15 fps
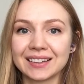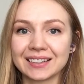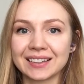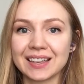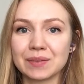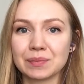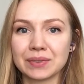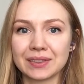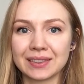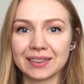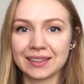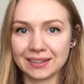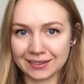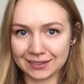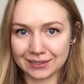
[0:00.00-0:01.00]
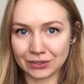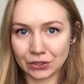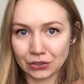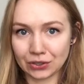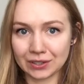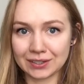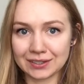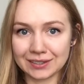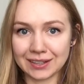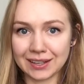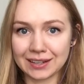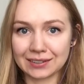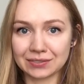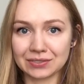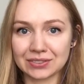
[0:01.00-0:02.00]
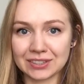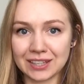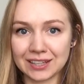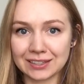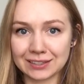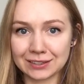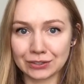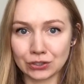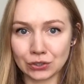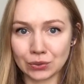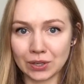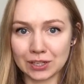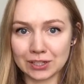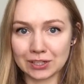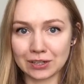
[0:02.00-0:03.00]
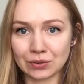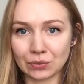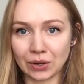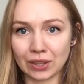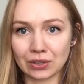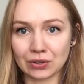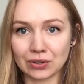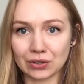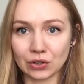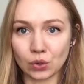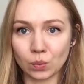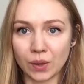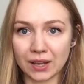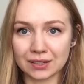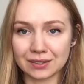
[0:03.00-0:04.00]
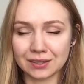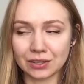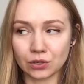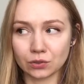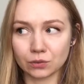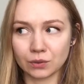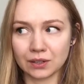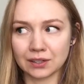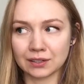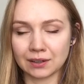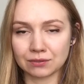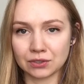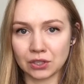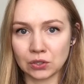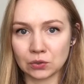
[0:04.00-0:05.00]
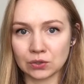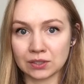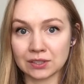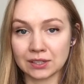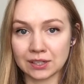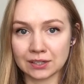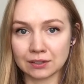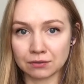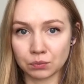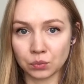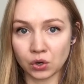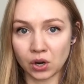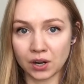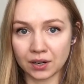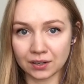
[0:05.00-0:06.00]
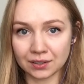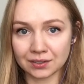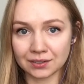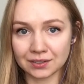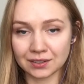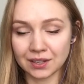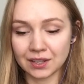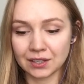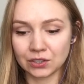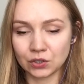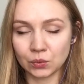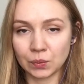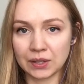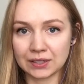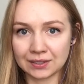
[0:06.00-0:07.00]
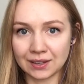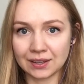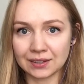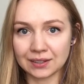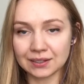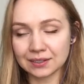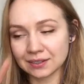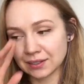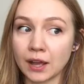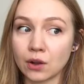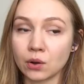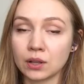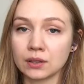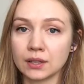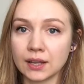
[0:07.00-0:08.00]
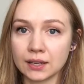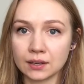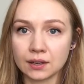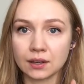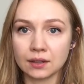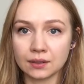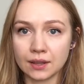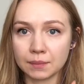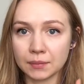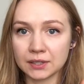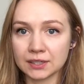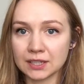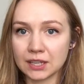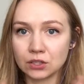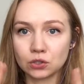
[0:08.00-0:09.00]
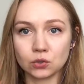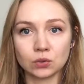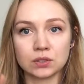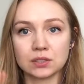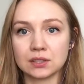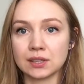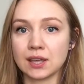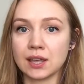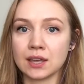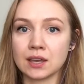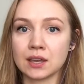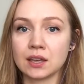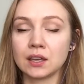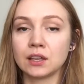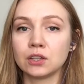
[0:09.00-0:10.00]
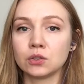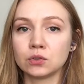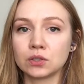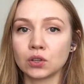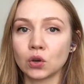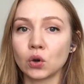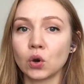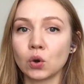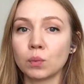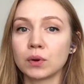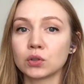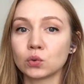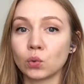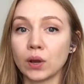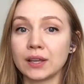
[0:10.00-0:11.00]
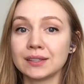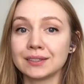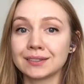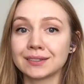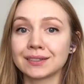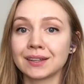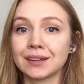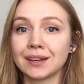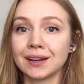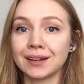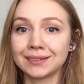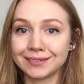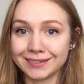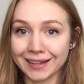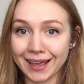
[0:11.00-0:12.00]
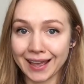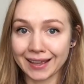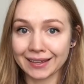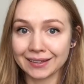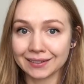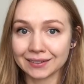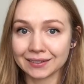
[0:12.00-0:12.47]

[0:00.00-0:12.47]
keep this current kind of skin situation rather than go back to the old one and have to use a ton of products to maintain it. Now I'll let my skin do its thing using jojoba twice a day